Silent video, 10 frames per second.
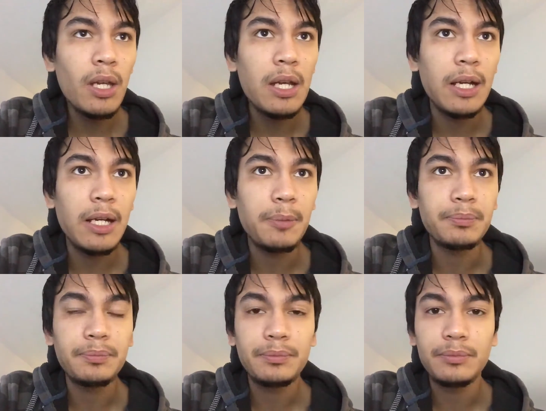
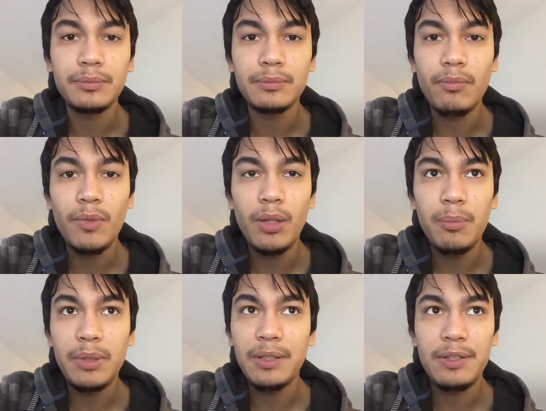Um,
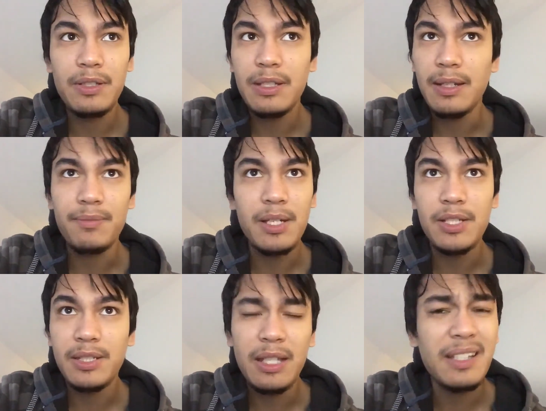because yeah, I
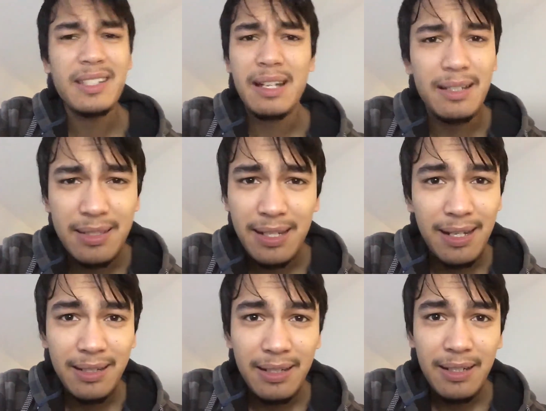just I just can't
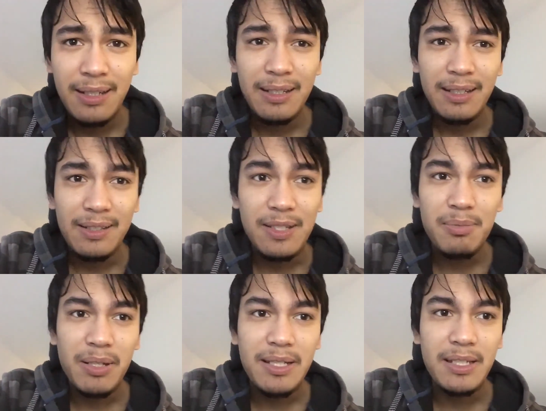stay in
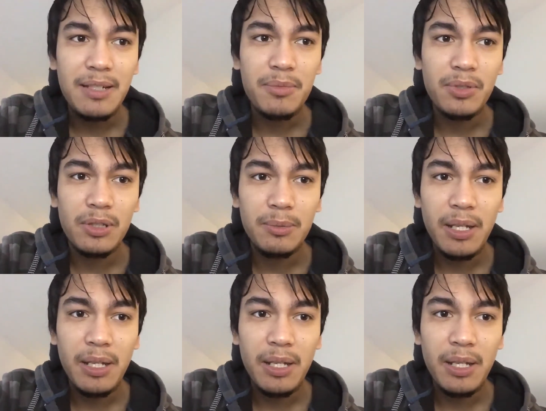this place anymore.